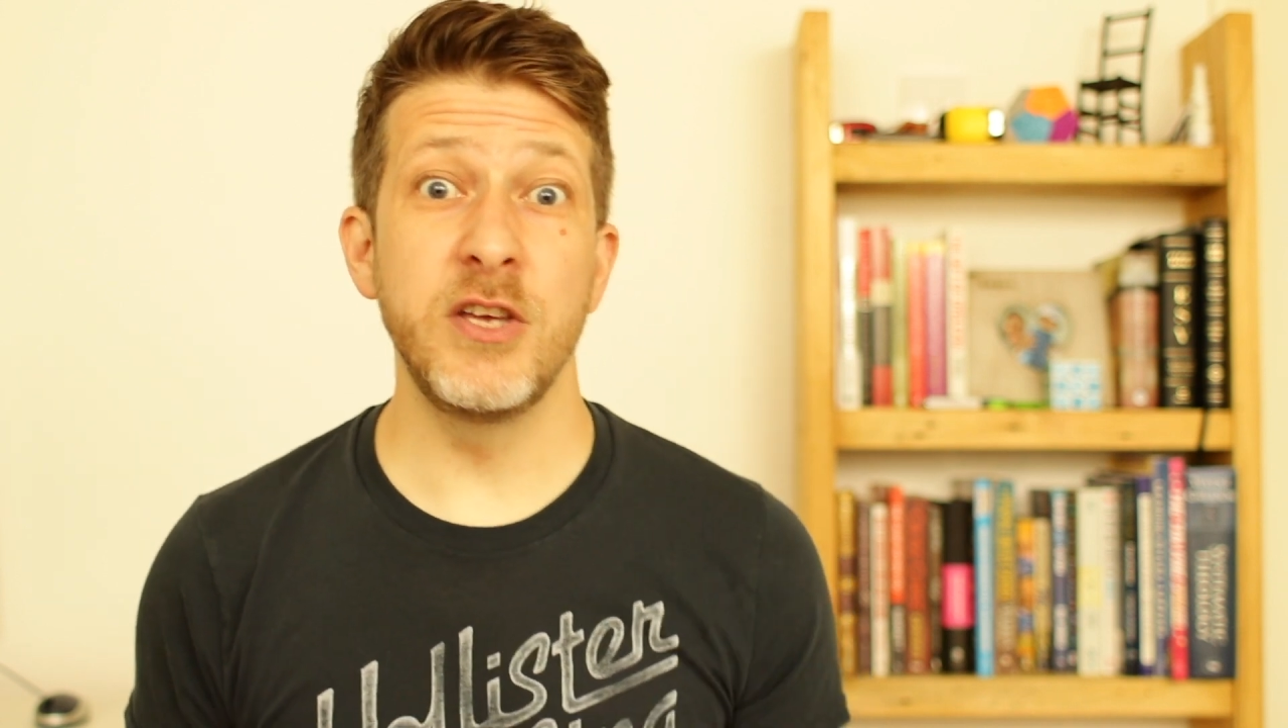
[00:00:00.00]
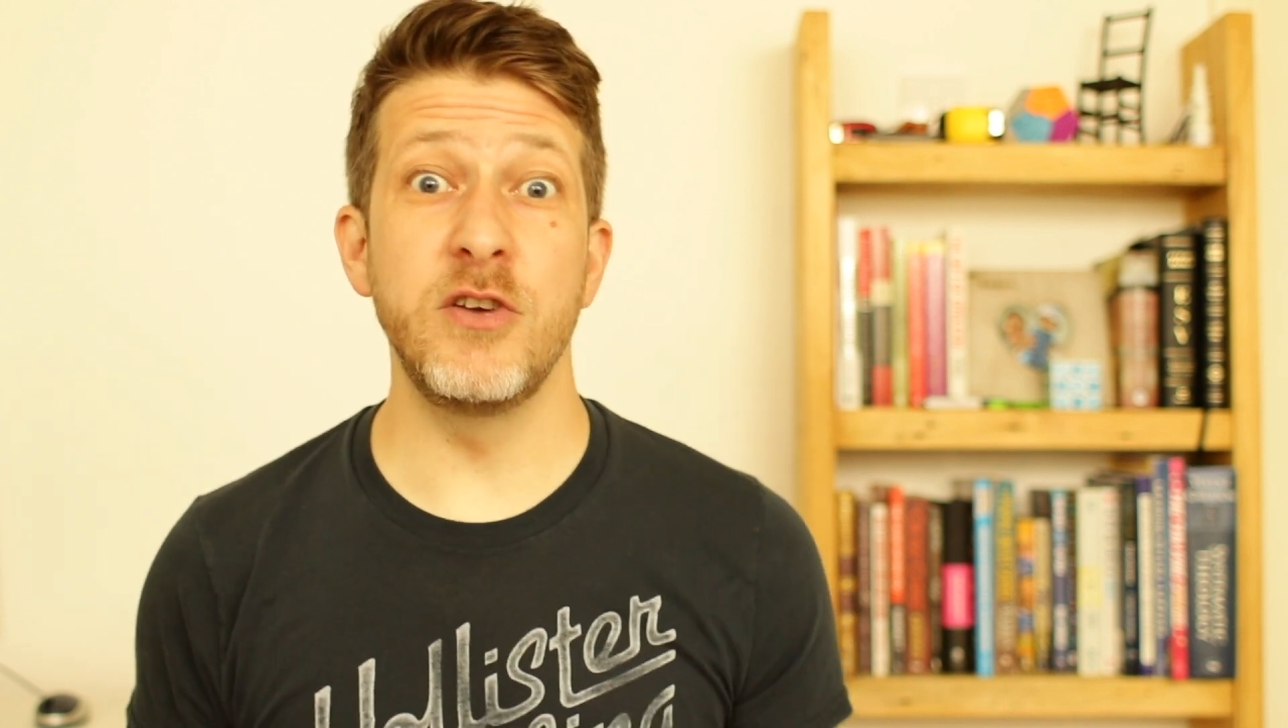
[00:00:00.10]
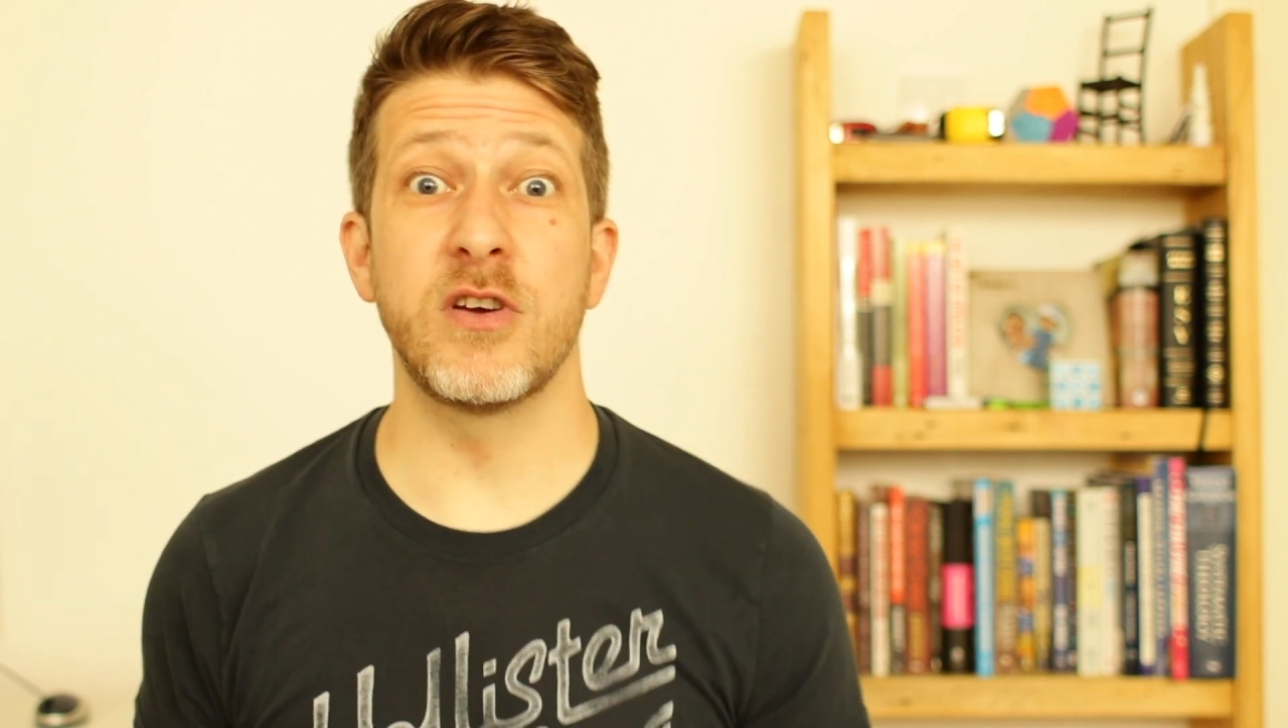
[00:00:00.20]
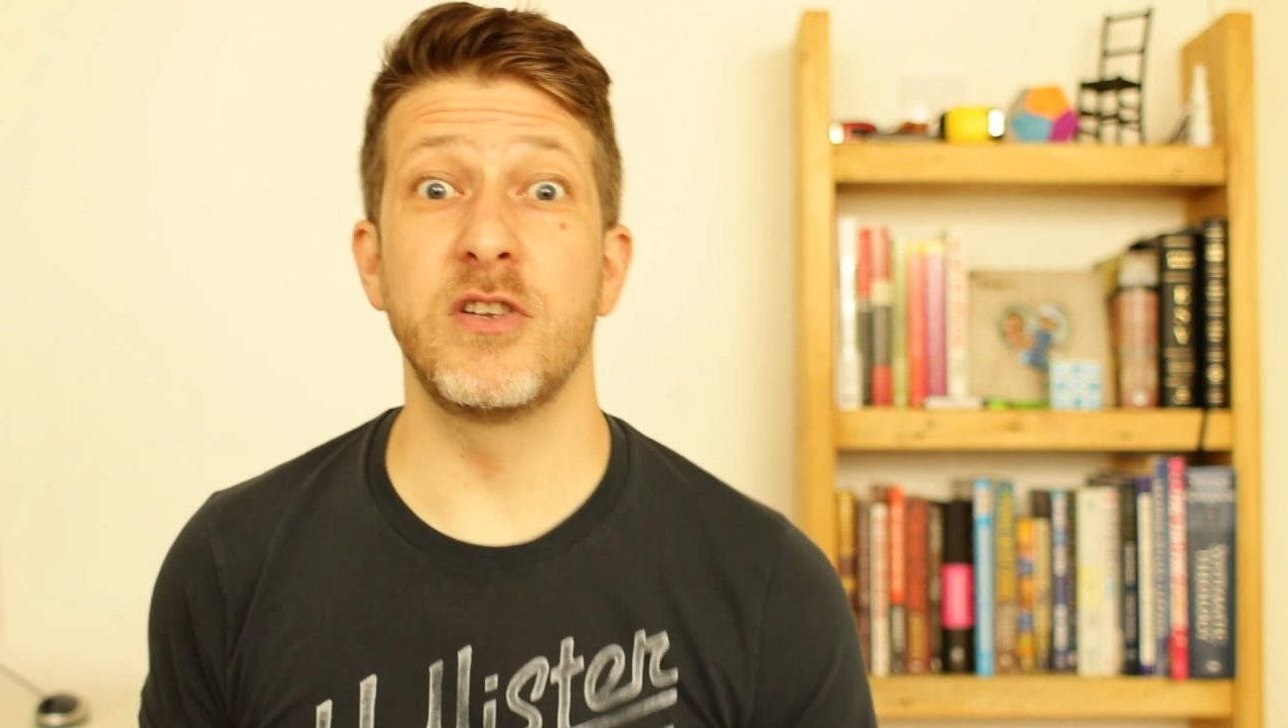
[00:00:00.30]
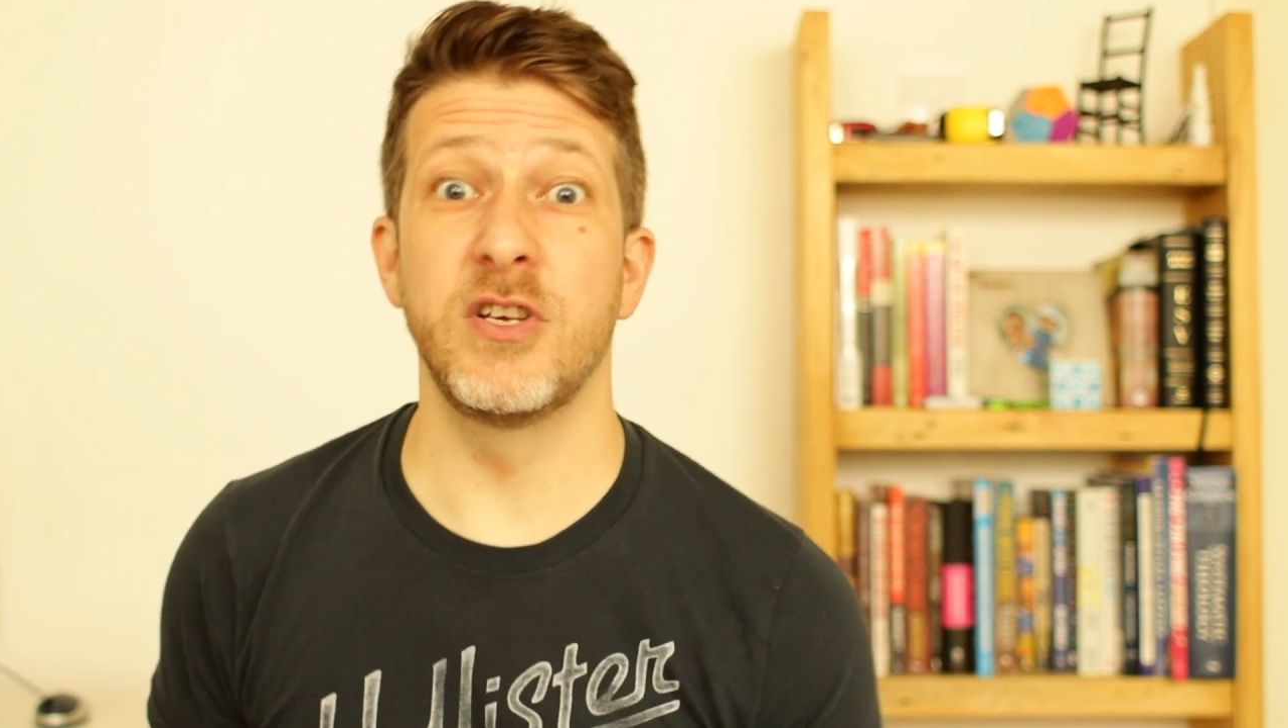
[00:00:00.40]

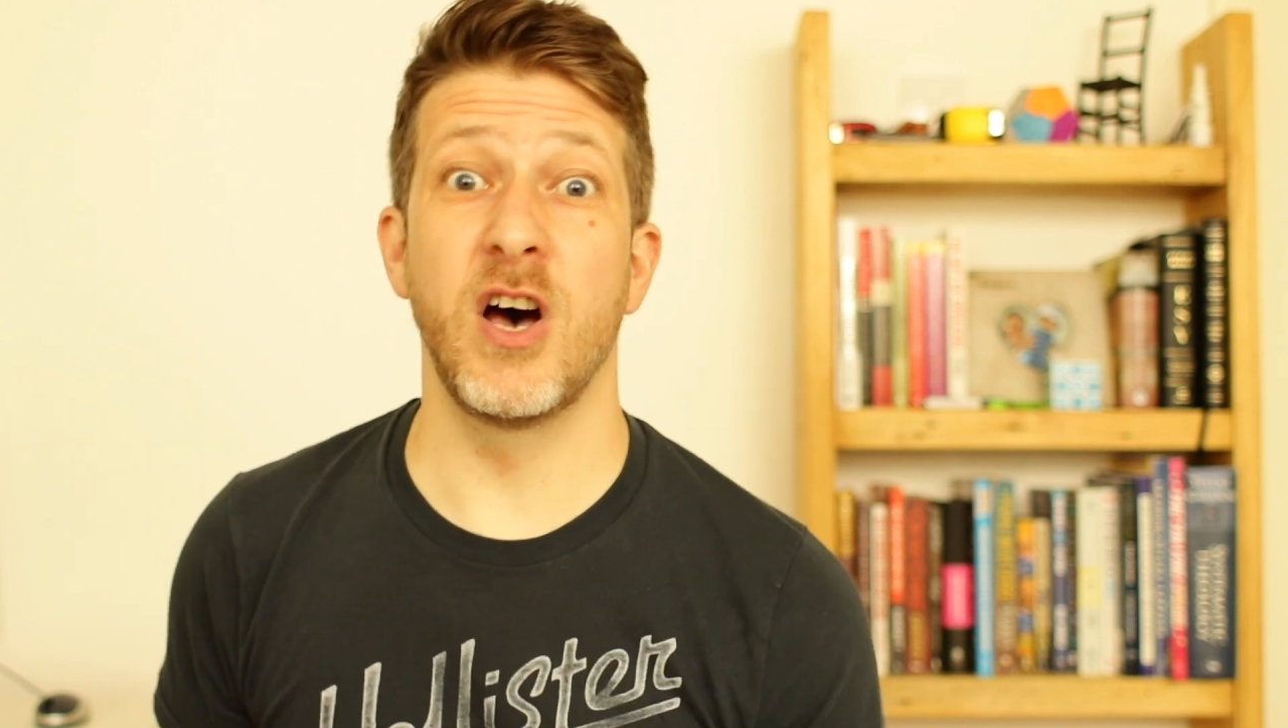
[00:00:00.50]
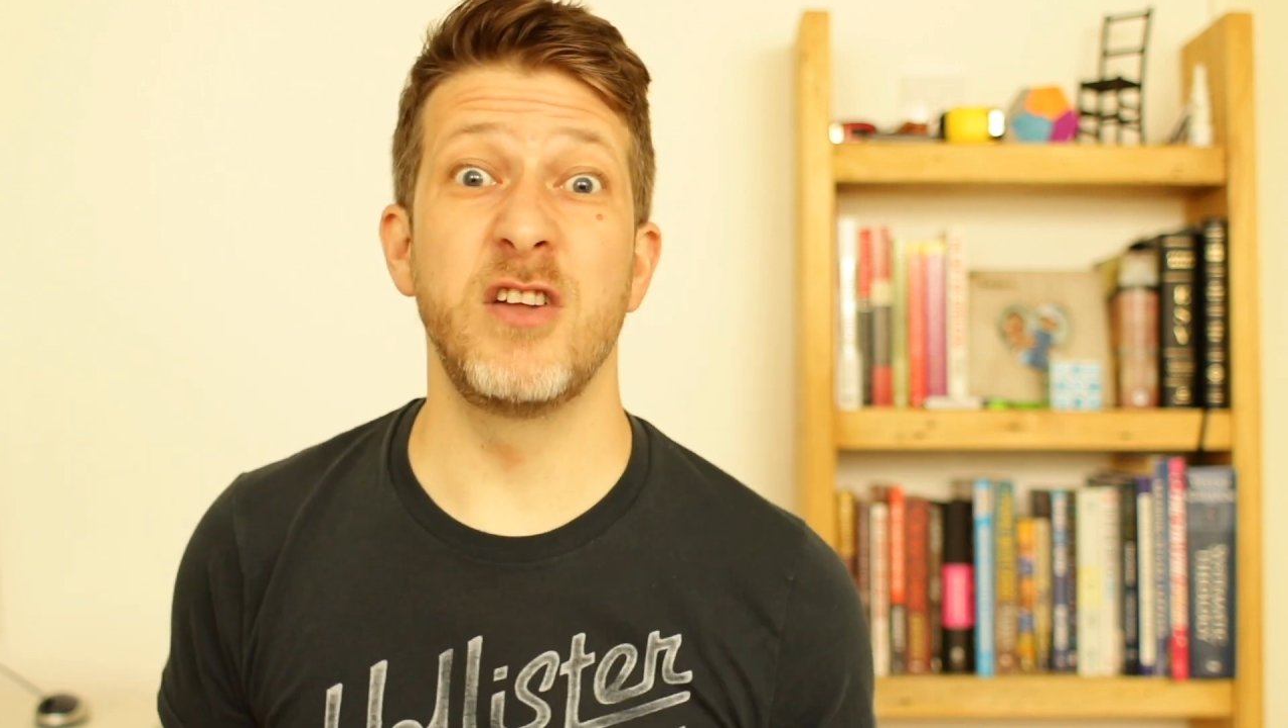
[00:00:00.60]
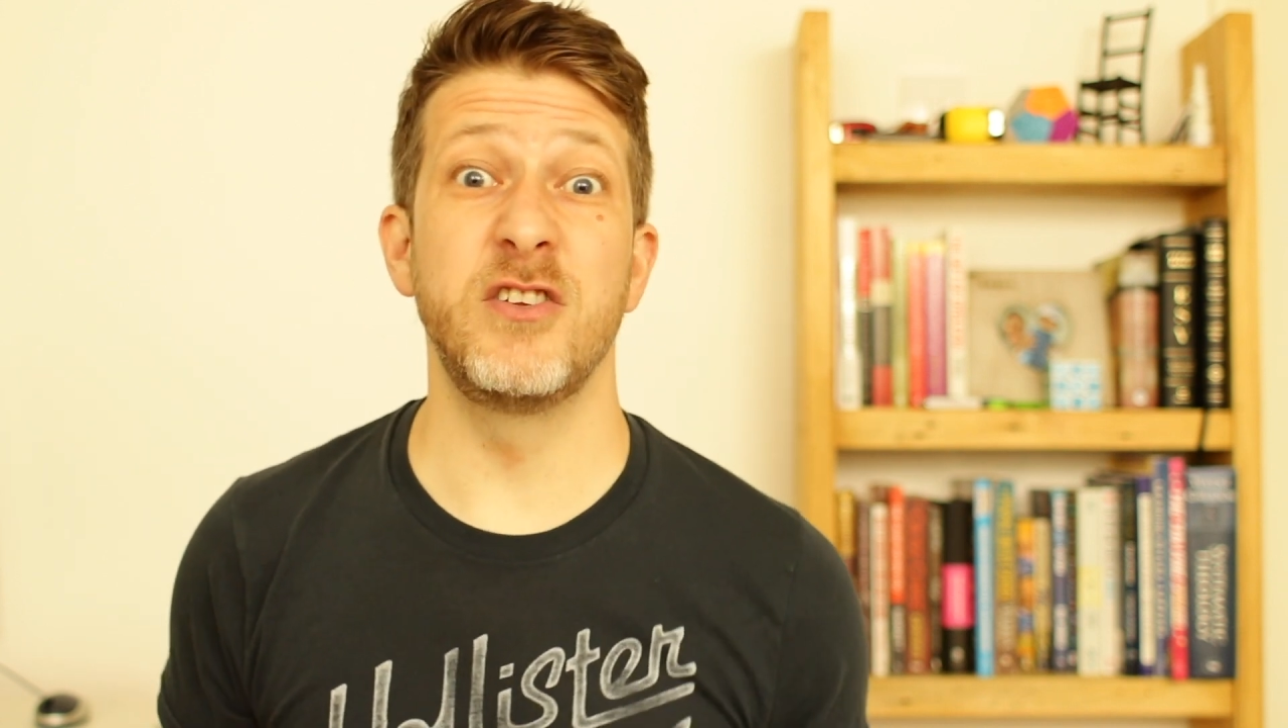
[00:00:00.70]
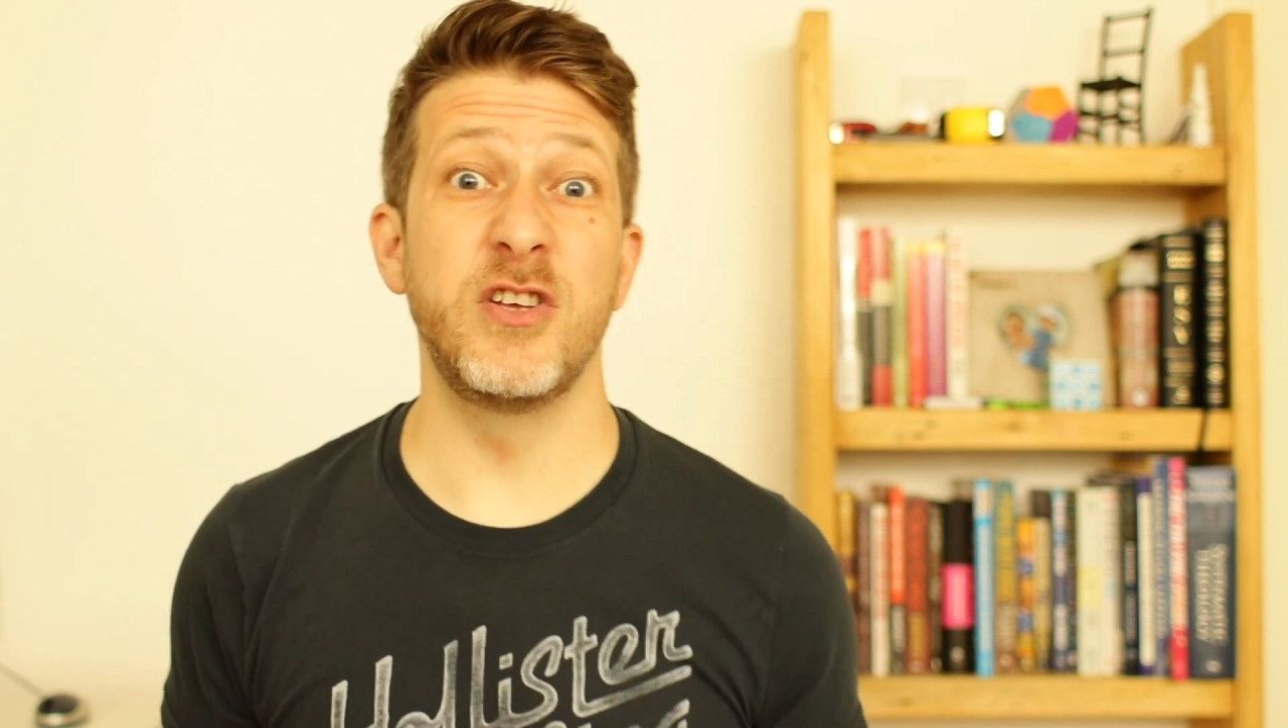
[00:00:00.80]
you can turn